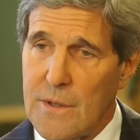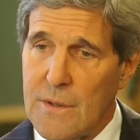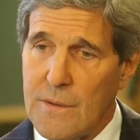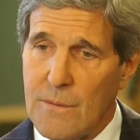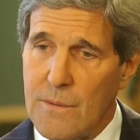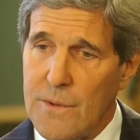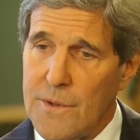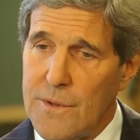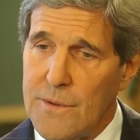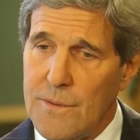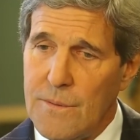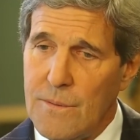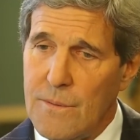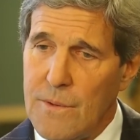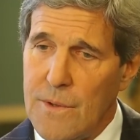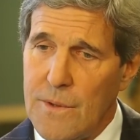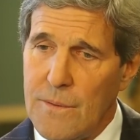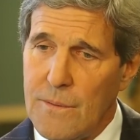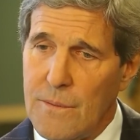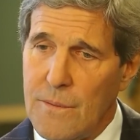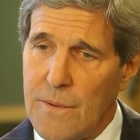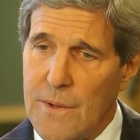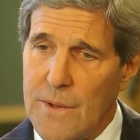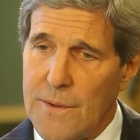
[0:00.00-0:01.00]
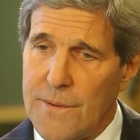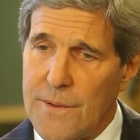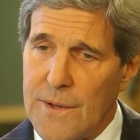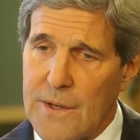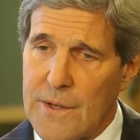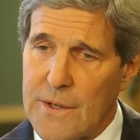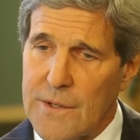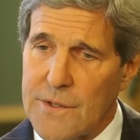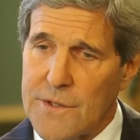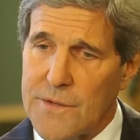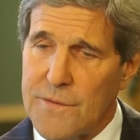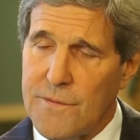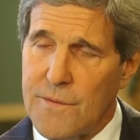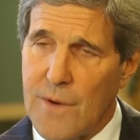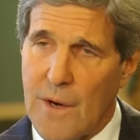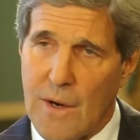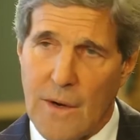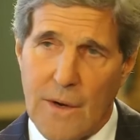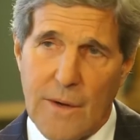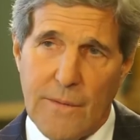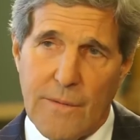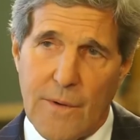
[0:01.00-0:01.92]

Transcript: We think it's very,